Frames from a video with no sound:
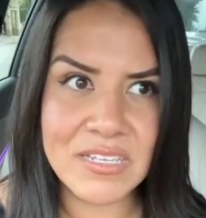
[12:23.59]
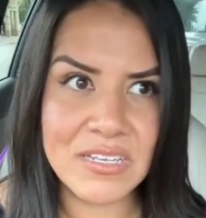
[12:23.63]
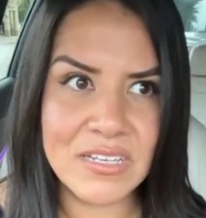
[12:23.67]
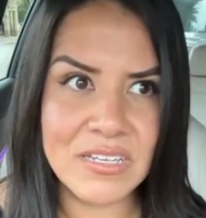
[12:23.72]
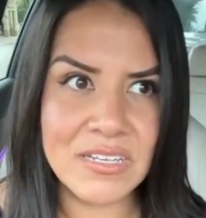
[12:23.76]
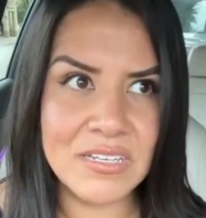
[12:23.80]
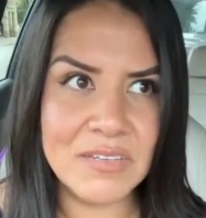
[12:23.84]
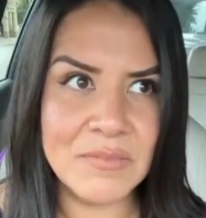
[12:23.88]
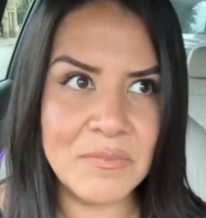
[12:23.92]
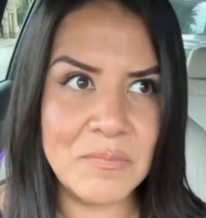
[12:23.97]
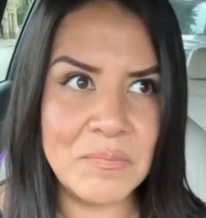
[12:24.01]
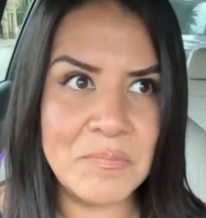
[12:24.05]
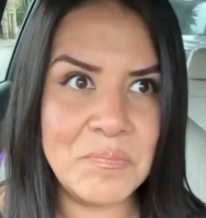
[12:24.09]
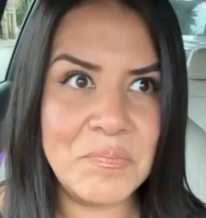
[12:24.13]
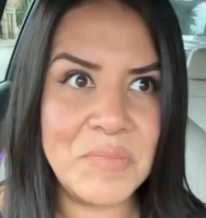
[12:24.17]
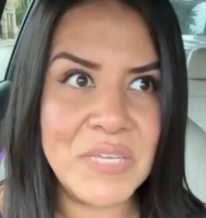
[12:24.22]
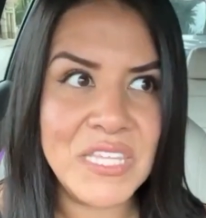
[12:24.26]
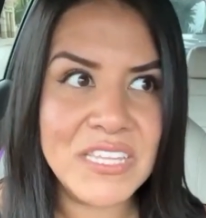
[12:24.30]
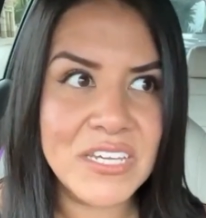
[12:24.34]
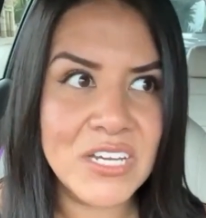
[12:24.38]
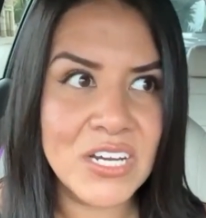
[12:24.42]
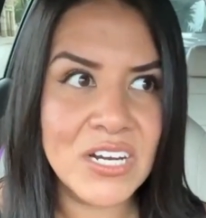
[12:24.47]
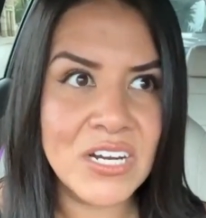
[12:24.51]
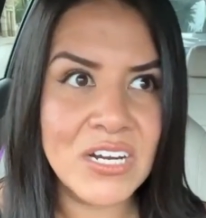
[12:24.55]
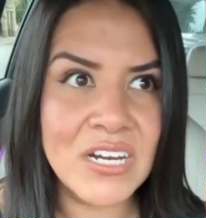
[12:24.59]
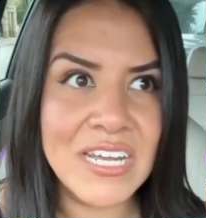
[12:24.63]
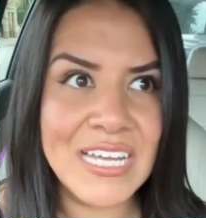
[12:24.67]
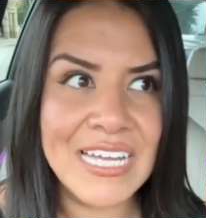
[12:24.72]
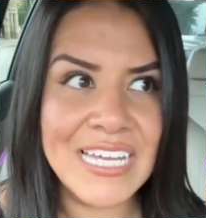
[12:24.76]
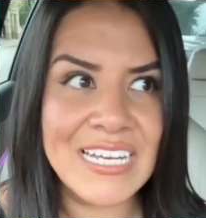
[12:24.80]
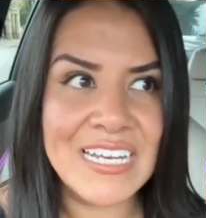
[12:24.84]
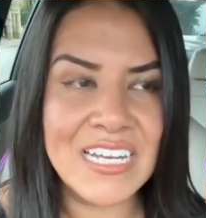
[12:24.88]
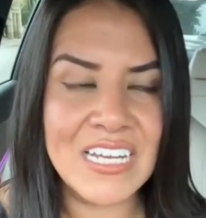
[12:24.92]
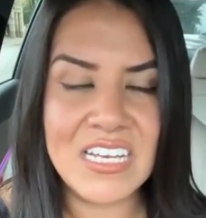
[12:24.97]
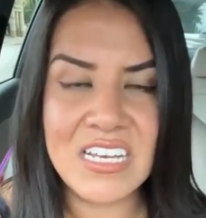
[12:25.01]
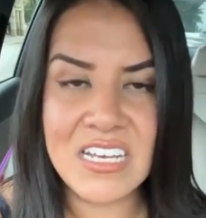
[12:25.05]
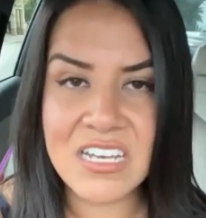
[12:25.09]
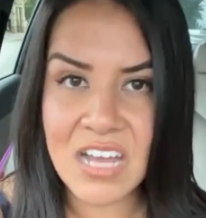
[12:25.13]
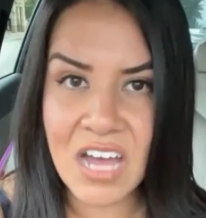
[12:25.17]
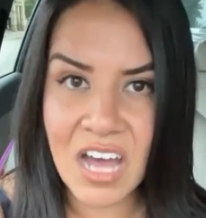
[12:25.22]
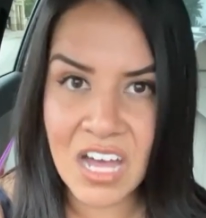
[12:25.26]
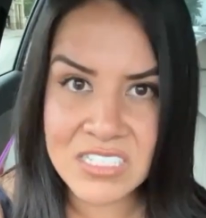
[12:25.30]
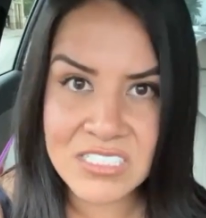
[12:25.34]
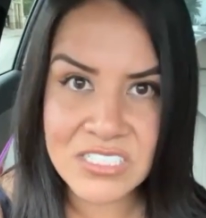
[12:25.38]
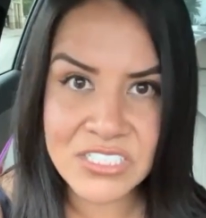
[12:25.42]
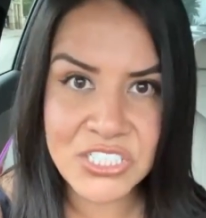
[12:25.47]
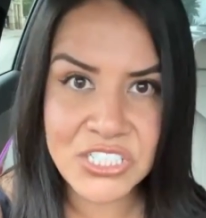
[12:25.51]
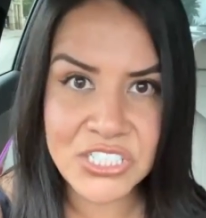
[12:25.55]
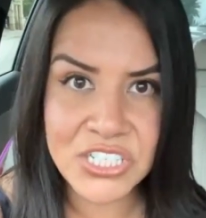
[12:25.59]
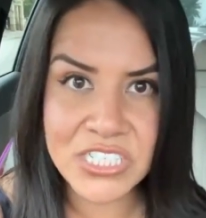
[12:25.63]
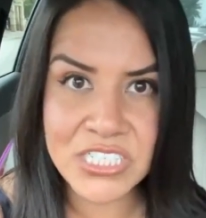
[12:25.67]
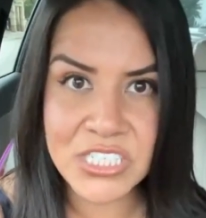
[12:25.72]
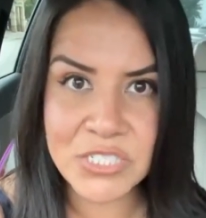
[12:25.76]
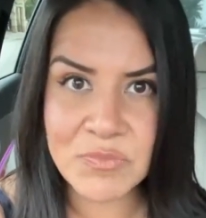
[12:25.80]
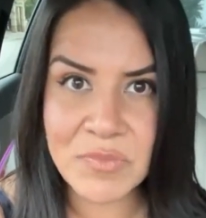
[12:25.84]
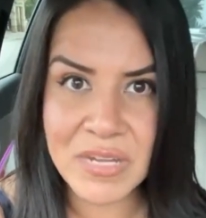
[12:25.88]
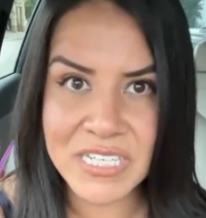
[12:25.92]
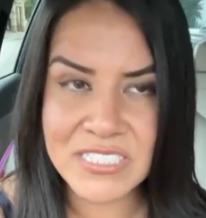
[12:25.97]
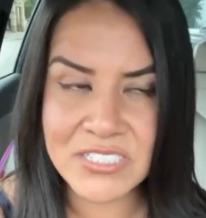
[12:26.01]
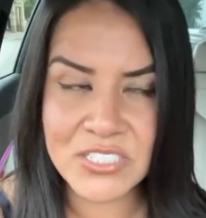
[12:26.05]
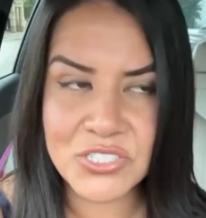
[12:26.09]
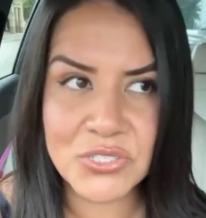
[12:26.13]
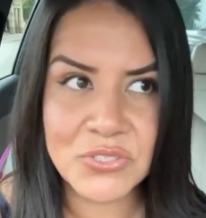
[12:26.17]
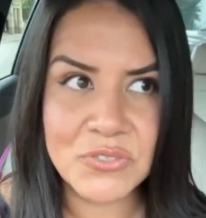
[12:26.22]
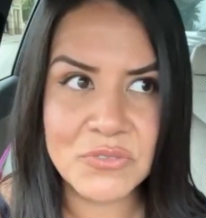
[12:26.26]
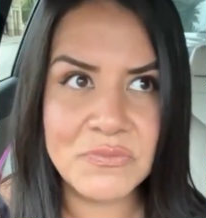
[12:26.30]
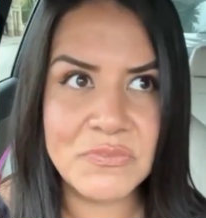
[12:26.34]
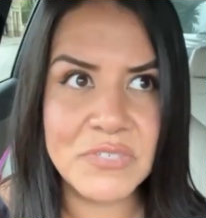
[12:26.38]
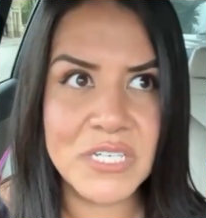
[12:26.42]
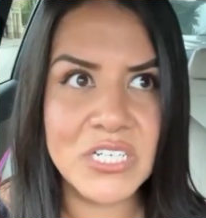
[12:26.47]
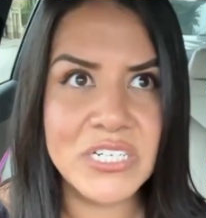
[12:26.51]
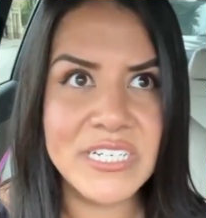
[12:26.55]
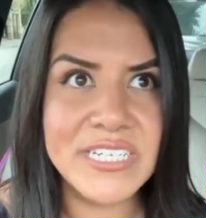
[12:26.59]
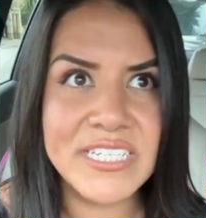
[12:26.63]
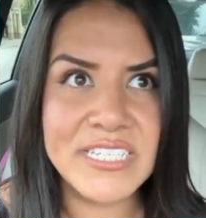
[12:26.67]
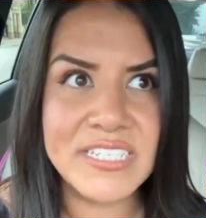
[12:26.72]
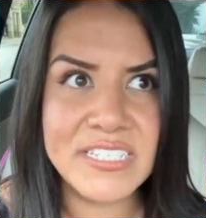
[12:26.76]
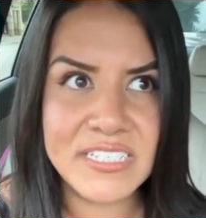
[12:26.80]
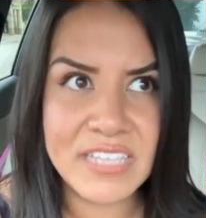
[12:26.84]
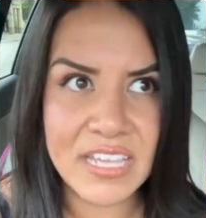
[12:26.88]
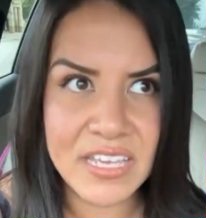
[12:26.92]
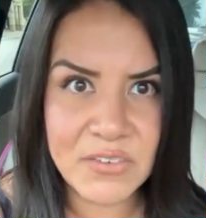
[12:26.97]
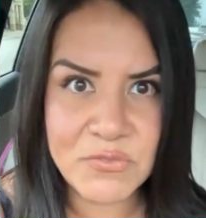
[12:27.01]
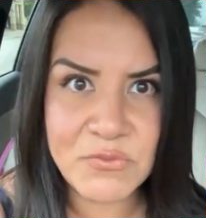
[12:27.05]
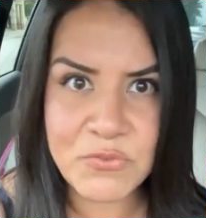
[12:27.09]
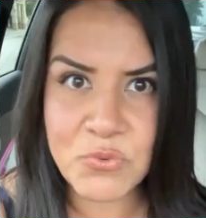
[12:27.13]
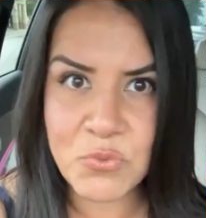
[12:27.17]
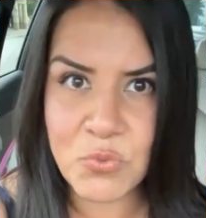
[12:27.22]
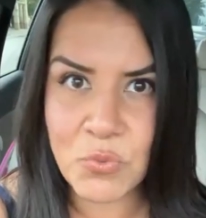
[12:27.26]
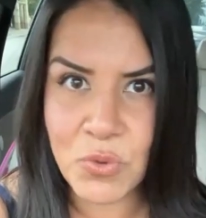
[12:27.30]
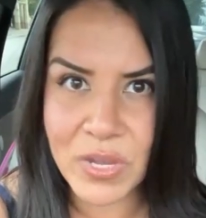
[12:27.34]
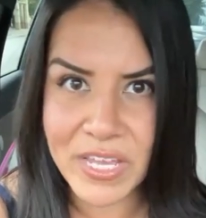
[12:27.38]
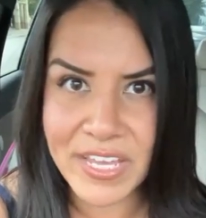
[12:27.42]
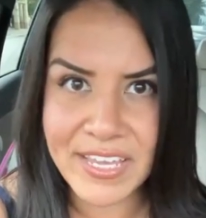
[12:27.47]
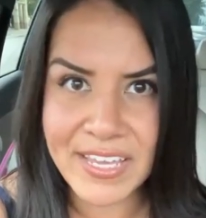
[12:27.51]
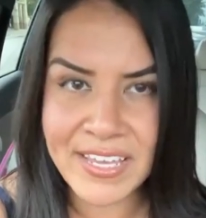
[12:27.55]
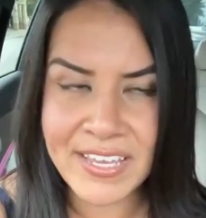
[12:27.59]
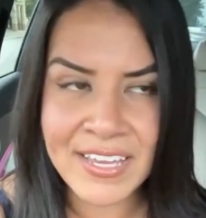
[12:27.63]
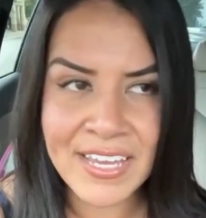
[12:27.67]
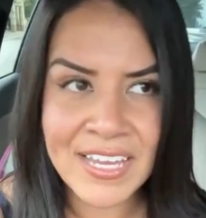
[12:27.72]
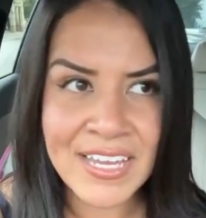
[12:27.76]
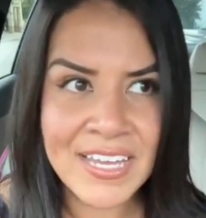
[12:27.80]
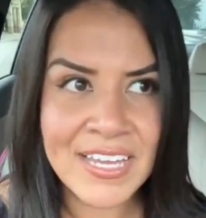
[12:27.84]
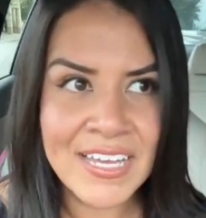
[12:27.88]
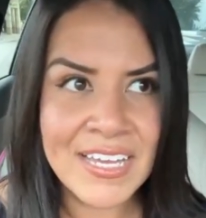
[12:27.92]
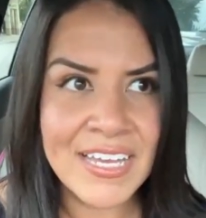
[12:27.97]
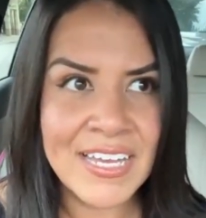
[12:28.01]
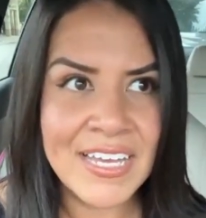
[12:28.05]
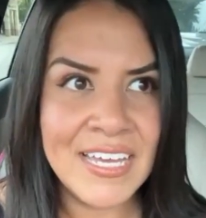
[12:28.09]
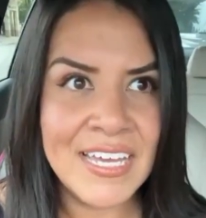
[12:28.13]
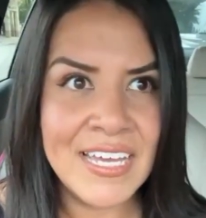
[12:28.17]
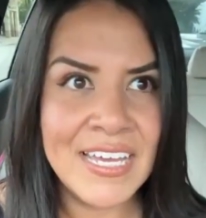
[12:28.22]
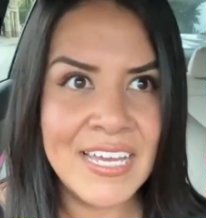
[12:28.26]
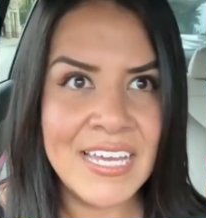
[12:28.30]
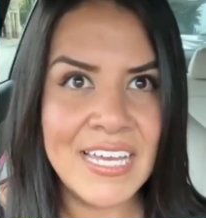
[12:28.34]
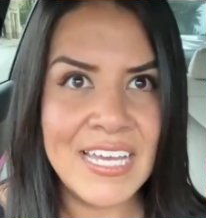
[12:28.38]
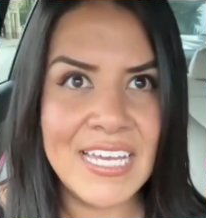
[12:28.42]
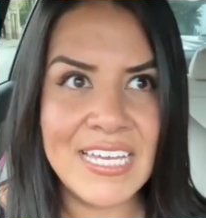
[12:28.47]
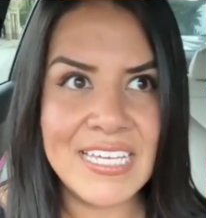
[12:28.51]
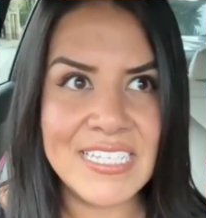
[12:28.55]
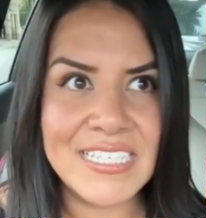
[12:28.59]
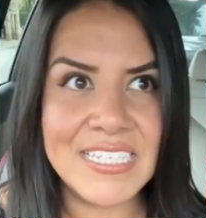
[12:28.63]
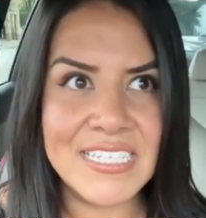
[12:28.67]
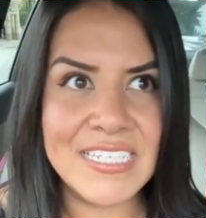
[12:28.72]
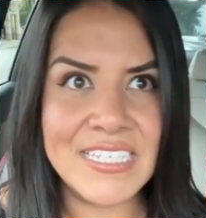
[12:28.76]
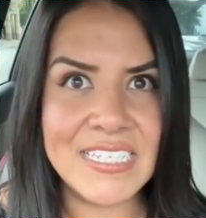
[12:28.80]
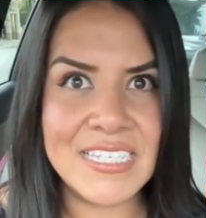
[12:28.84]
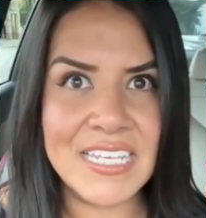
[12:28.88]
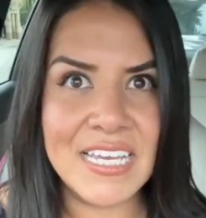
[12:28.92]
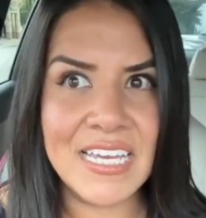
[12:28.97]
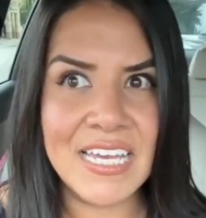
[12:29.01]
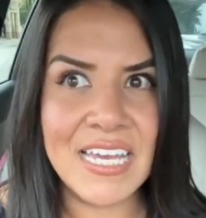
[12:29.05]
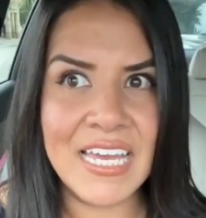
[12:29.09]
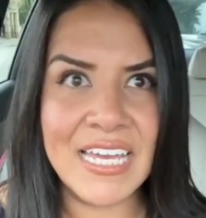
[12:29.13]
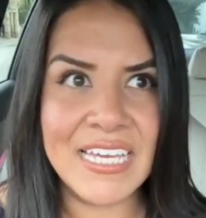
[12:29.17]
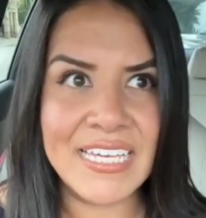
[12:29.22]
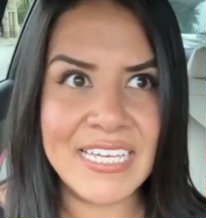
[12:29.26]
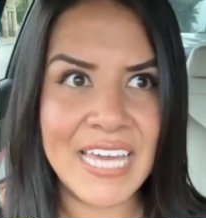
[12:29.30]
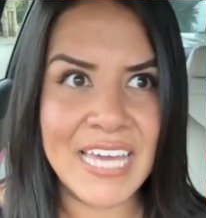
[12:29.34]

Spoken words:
to be there in a non-judgmental, very safe way. It's